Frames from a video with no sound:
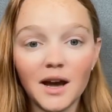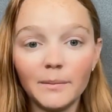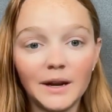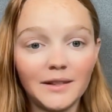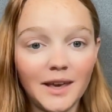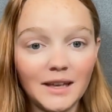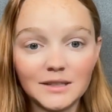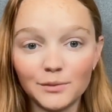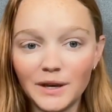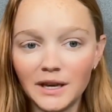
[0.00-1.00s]
to come out of the gate
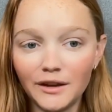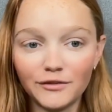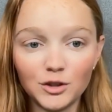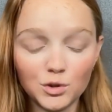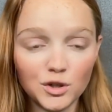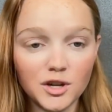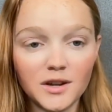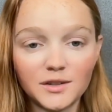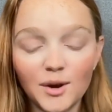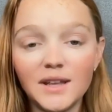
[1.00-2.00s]
swinging for
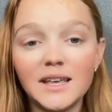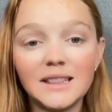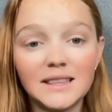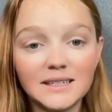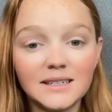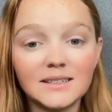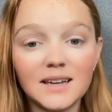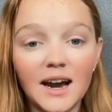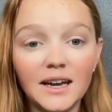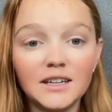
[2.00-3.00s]
Georgia. So I think this is
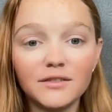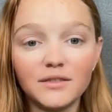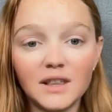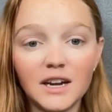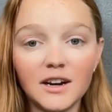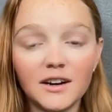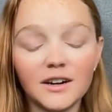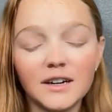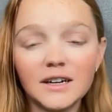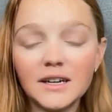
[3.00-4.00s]

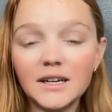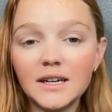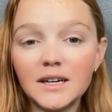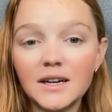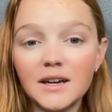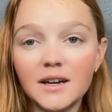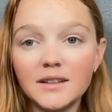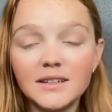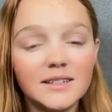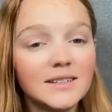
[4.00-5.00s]
their
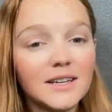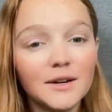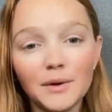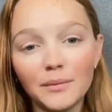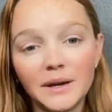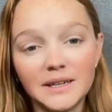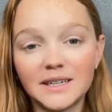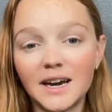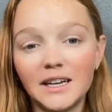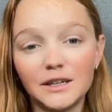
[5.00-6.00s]
moment to
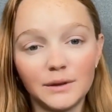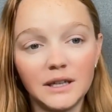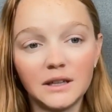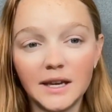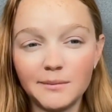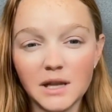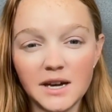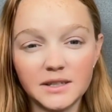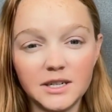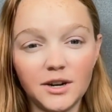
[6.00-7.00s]
kind of reclaim
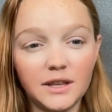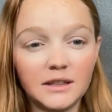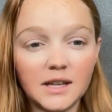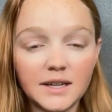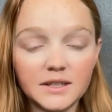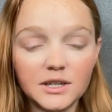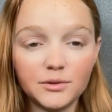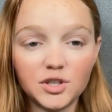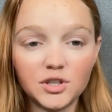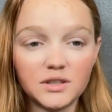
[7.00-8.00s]
last year. I think last year
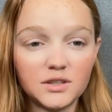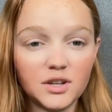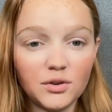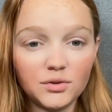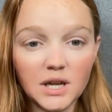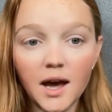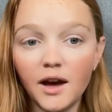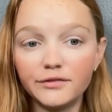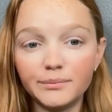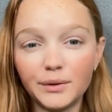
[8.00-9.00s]
was just so
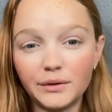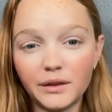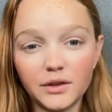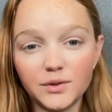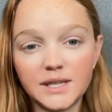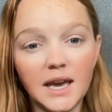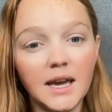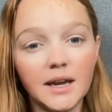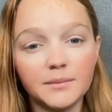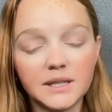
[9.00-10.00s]
tough, both of those
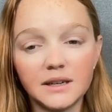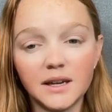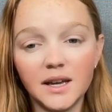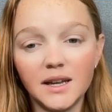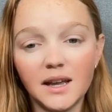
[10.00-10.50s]
games, and